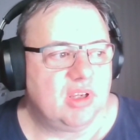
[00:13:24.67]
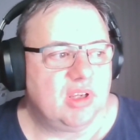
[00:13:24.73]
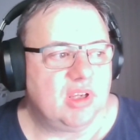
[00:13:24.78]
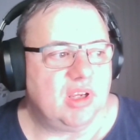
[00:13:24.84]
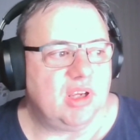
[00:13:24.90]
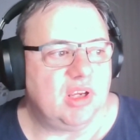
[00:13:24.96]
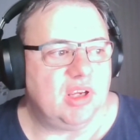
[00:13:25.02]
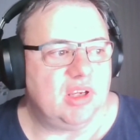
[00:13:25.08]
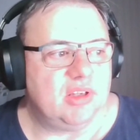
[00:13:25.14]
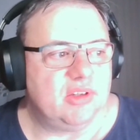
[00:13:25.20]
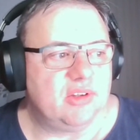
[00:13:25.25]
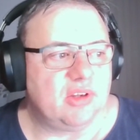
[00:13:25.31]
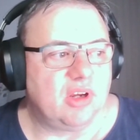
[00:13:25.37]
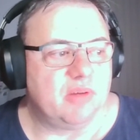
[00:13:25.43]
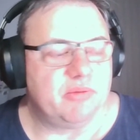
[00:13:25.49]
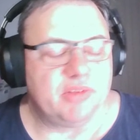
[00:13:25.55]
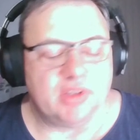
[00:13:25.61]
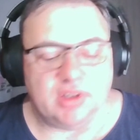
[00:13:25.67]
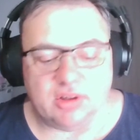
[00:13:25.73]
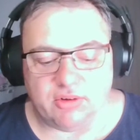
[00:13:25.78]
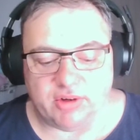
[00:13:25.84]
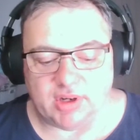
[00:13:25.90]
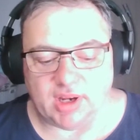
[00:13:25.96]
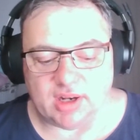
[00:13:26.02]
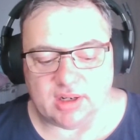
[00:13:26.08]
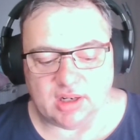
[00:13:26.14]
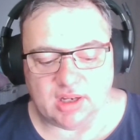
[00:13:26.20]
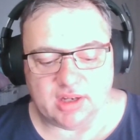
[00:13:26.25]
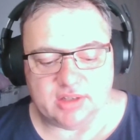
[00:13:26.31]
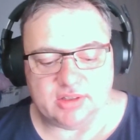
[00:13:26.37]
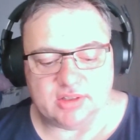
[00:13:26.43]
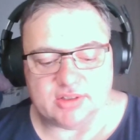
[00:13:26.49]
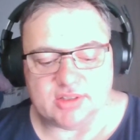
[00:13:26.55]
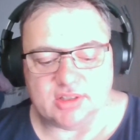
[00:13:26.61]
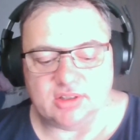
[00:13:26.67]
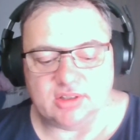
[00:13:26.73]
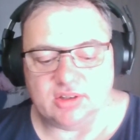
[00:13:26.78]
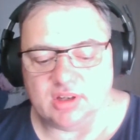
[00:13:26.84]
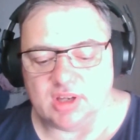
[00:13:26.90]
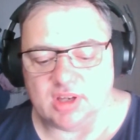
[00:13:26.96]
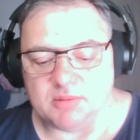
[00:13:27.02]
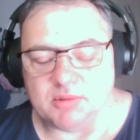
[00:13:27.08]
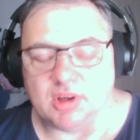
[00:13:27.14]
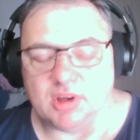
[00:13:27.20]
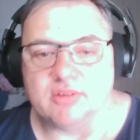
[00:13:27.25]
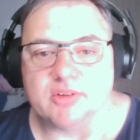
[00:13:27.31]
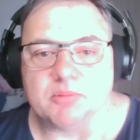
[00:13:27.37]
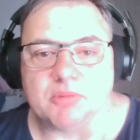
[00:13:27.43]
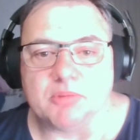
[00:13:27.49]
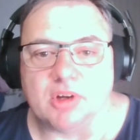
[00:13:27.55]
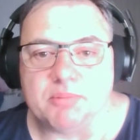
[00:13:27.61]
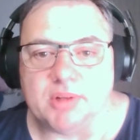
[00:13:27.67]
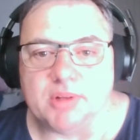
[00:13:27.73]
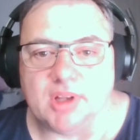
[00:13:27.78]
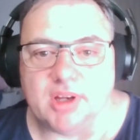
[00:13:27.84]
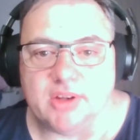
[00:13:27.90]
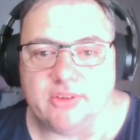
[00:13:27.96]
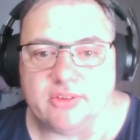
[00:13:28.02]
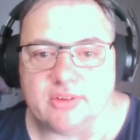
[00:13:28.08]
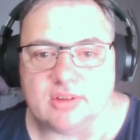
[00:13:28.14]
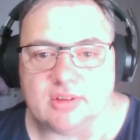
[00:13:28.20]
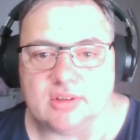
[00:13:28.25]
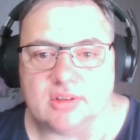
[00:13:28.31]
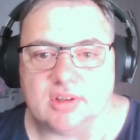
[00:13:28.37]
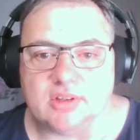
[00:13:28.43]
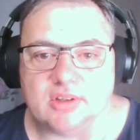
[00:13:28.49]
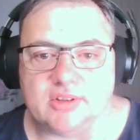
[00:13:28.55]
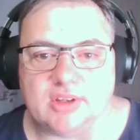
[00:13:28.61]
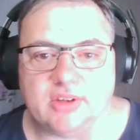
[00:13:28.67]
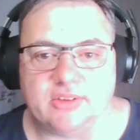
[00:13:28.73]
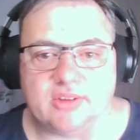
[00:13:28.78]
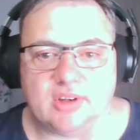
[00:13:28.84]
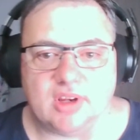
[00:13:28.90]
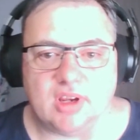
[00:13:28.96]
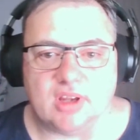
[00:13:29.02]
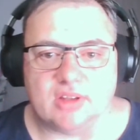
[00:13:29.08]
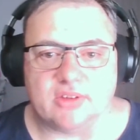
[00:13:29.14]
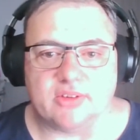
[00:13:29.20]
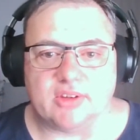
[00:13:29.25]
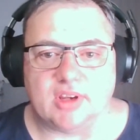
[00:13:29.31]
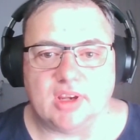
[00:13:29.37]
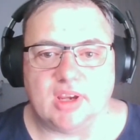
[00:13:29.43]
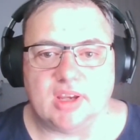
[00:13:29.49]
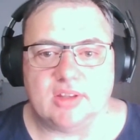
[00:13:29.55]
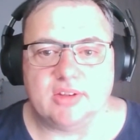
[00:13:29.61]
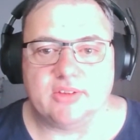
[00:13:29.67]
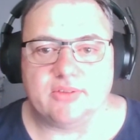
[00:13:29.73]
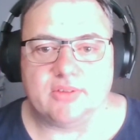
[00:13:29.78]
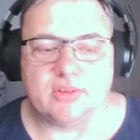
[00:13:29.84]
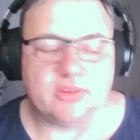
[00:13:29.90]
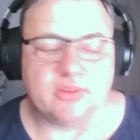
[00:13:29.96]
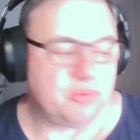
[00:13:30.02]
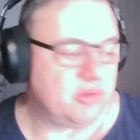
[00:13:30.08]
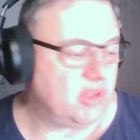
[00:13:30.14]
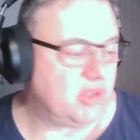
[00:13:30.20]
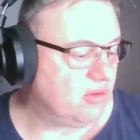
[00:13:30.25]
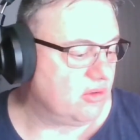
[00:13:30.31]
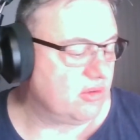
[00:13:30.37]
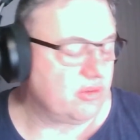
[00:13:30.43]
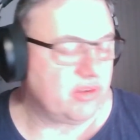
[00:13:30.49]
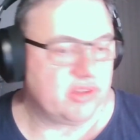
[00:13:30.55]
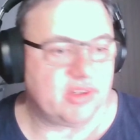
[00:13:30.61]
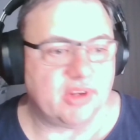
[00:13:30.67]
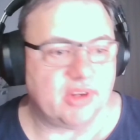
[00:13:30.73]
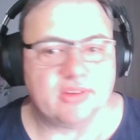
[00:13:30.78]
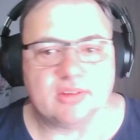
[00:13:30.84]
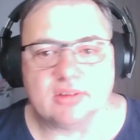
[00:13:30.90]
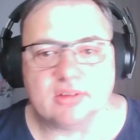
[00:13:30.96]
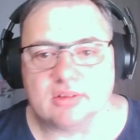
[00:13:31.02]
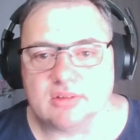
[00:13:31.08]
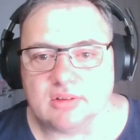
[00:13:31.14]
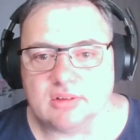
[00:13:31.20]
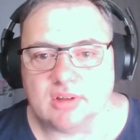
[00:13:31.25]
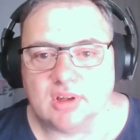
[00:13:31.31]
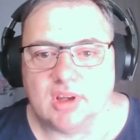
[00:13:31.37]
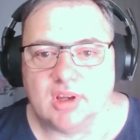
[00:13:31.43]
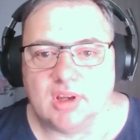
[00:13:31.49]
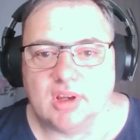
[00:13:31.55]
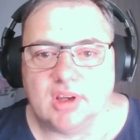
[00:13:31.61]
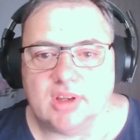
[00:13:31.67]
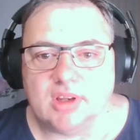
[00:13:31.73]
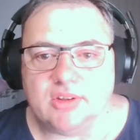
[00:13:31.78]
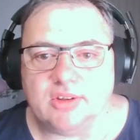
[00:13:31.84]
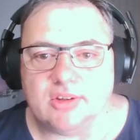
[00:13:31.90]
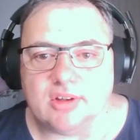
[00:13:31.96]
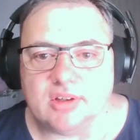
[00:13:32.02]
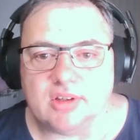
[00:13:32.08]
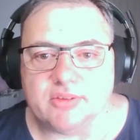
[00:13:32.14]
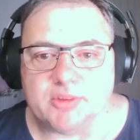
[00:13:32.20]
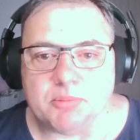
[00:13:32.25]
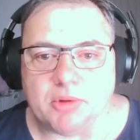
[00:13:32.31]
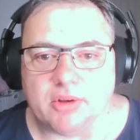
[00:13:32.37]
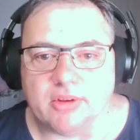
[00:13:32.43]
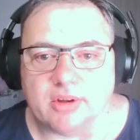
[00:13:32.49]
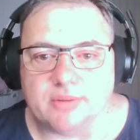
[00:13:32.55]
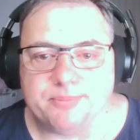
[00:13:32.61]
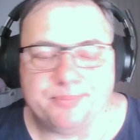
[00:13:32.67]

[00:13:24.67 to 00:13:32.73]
And hopefully you're in Adelaide, because then you can come over to my place and test it out and say, hey, this feels pretty good, or it doesn't, and you don't have to bother.